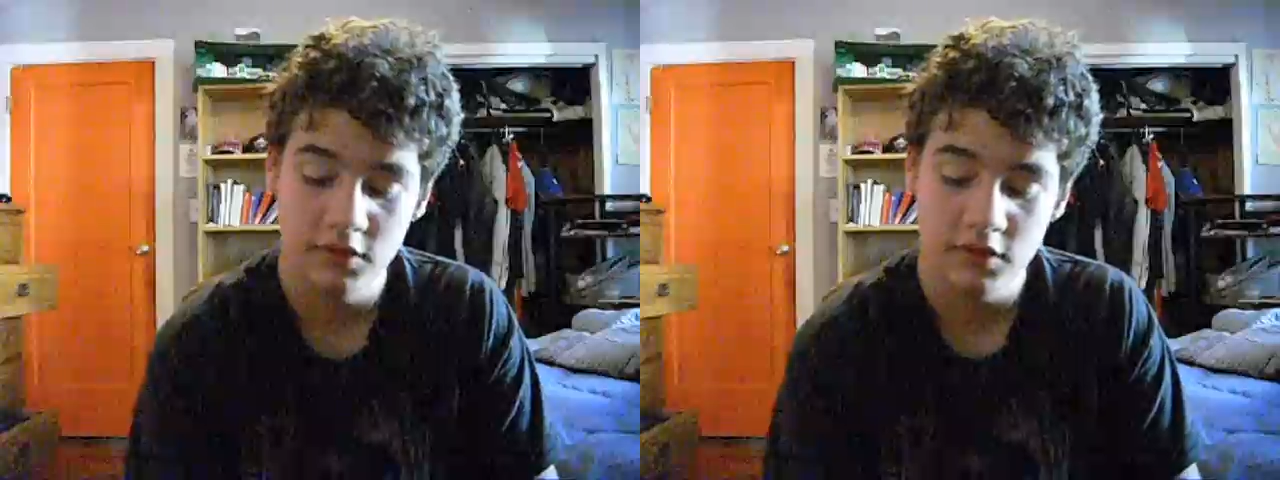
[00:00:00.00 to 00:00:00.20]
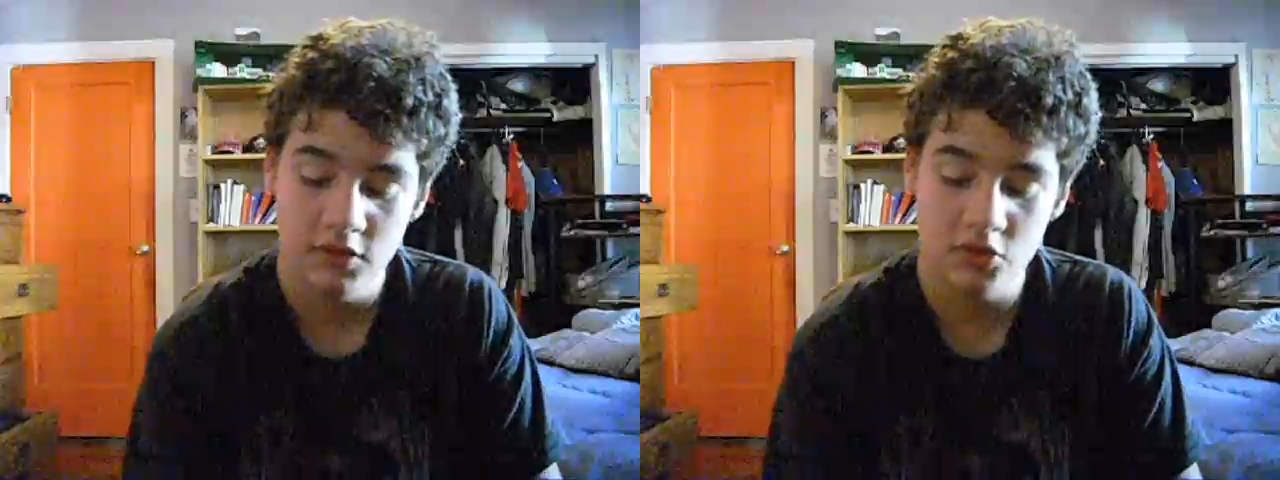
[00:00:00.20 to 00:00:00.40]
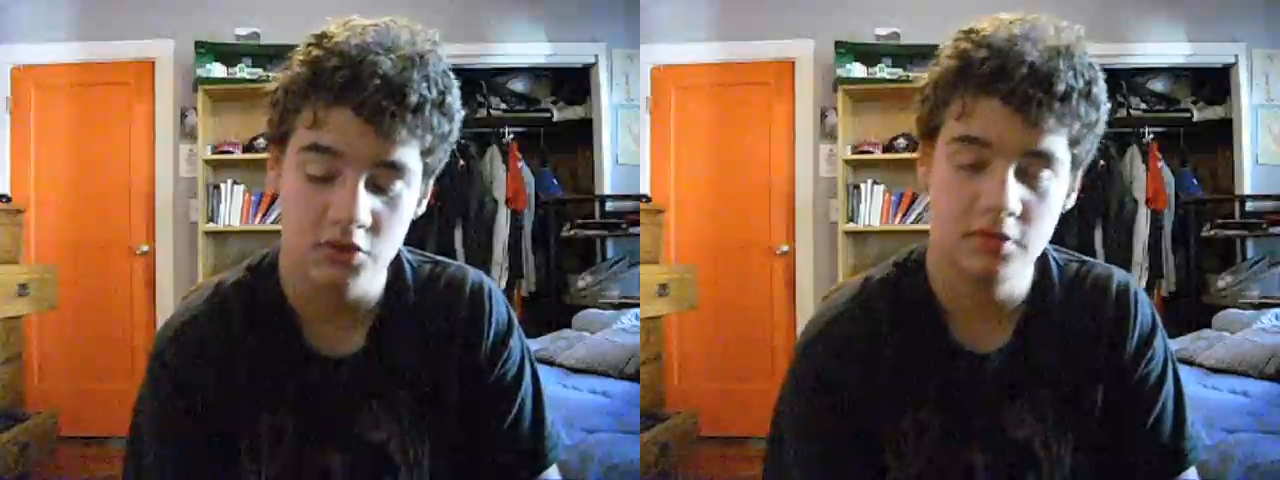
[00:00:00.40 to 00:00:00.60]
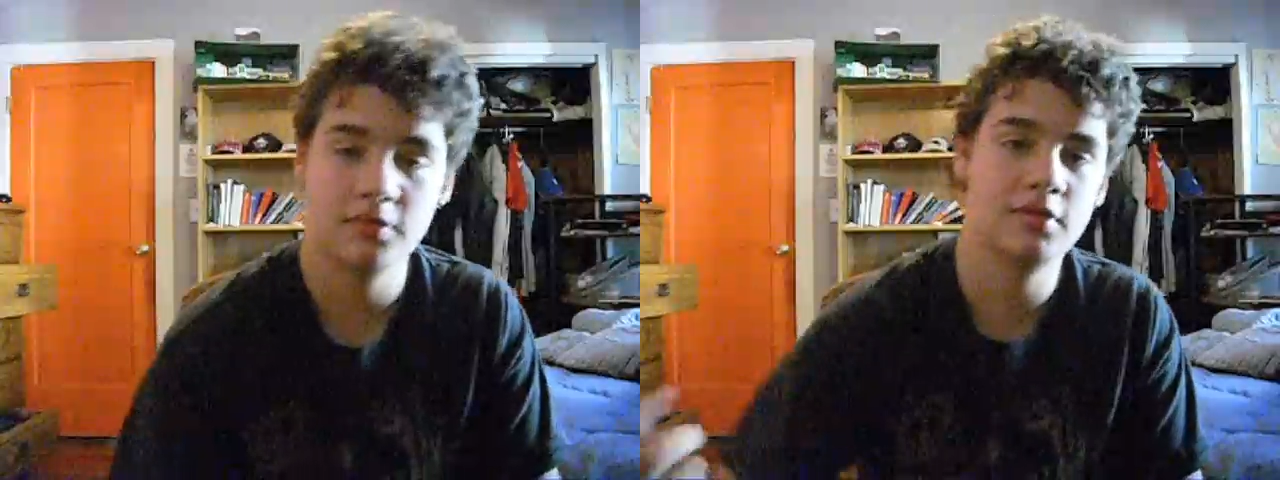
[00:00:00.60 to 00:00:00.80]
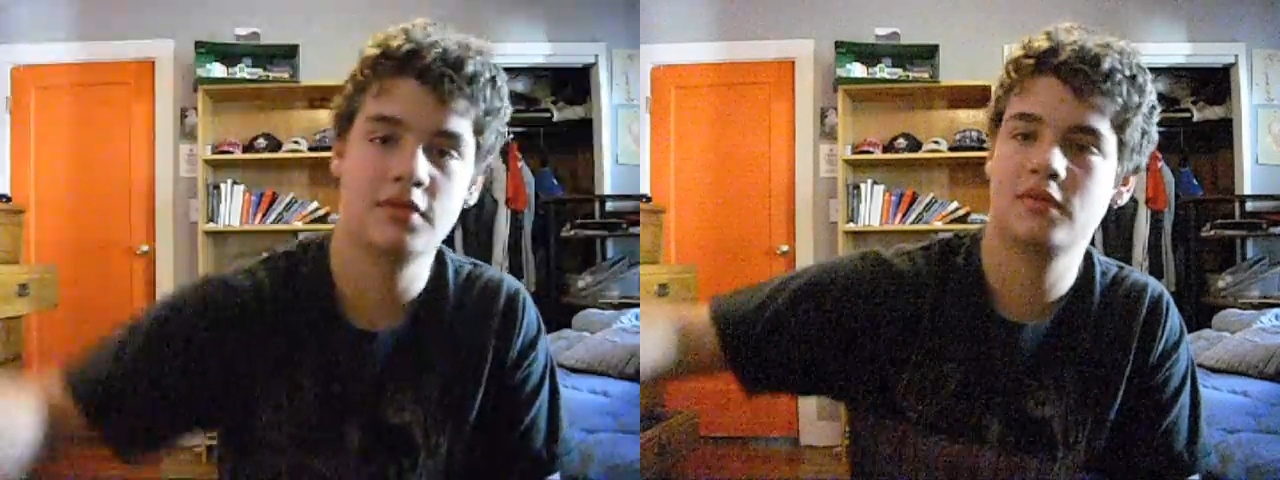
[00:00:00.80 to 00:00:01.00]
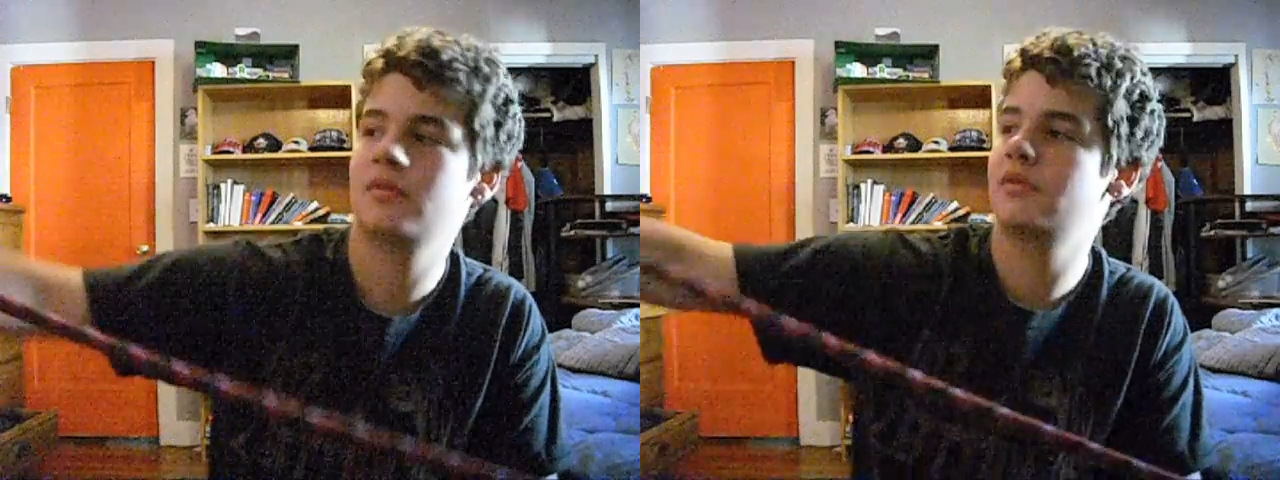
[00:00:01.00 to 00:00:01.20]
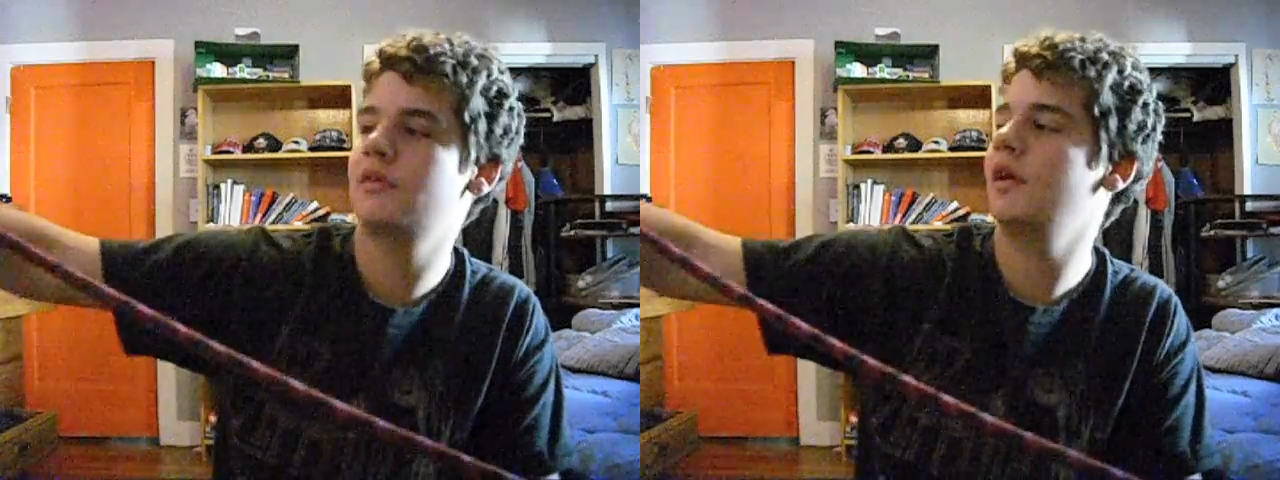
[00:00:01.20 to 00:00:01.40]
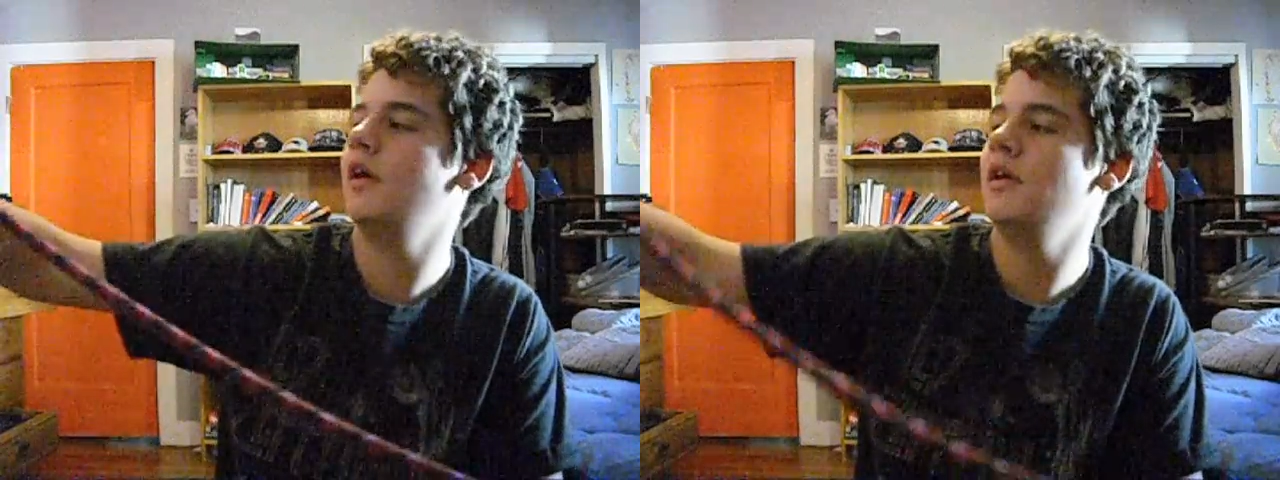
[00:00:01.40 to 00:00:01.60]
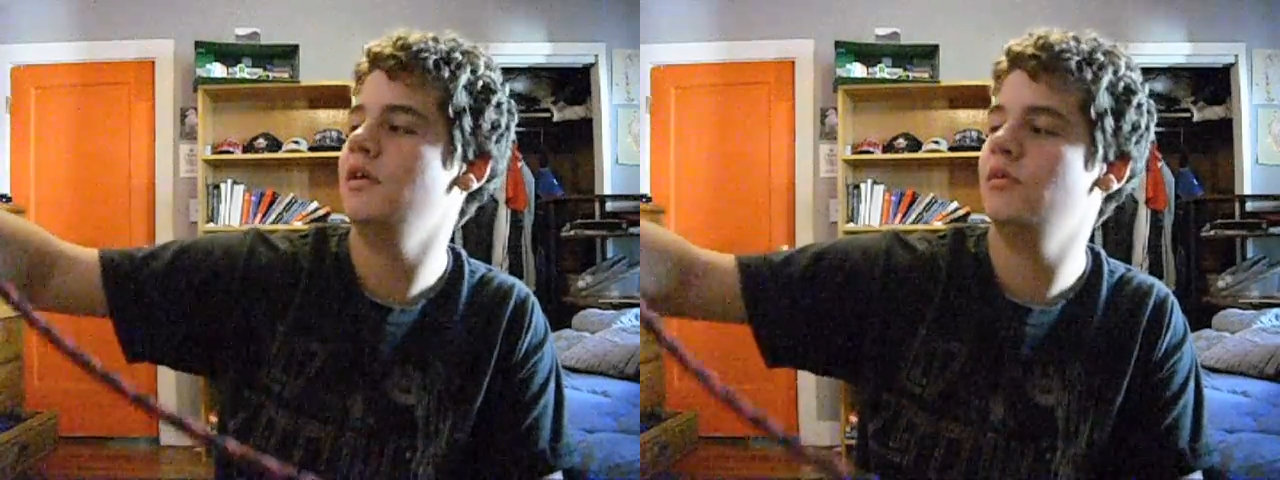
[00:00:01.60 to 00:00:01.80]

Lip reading: Is just say you